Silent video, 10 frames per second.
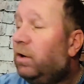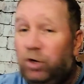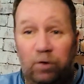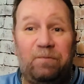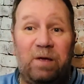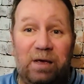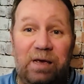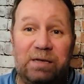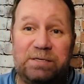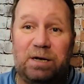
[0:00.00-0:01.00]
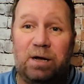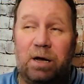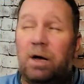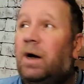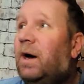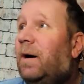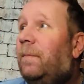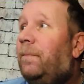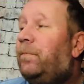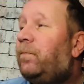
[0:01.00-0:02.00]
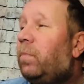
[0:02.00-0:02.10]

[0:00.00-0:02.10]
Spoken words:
you think he's a